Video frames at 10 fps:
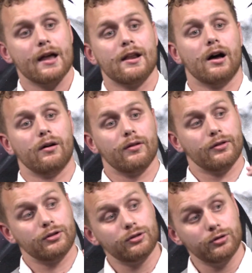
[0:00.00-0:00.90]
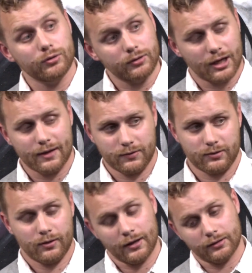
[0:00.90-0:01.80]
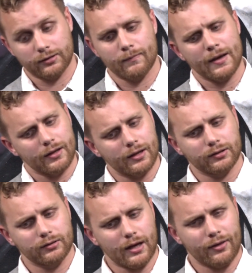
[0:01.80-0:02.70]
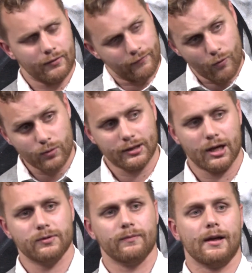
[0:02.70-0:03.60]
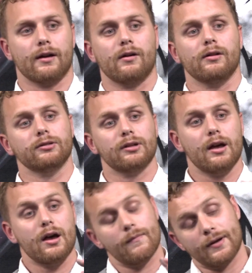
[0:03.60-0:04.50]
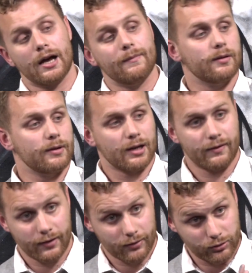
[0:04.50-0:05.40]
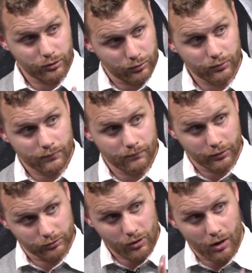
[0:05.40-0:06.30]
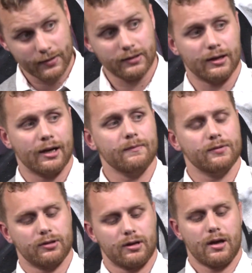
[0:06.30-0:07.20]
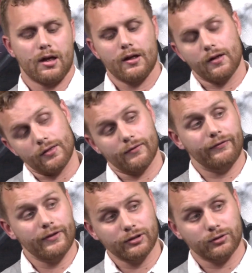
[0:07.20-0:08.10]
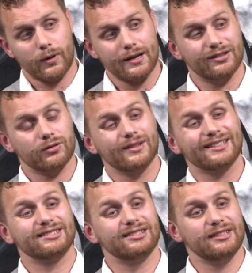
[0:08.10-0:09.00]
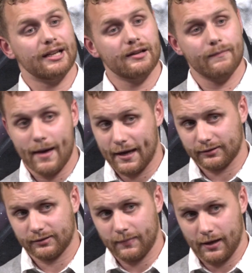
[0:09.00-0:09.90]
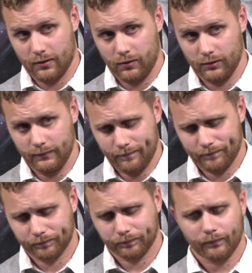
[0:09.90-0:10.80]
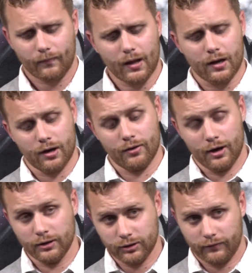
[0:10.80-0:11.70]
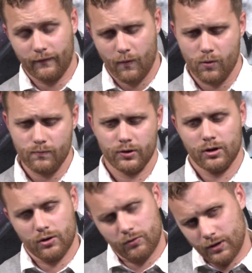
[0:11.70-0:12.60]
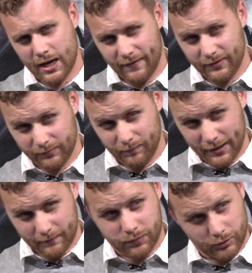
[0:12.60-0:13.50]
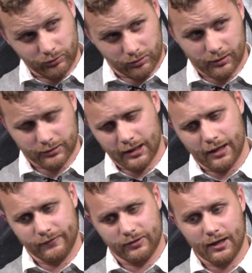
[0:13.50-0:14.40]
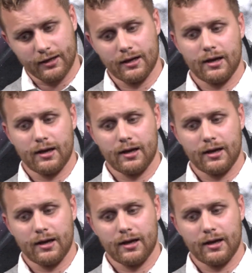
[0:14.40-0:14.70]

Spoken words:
Now, the two types, there's I think four types of black holes, mm-hmm. but I'm going to be covering the two most common types. Mm-hmm. The first one is called a stellar mass black hole. Mm-hmm. Now, those are formed when you have these big blue stars, like I've said.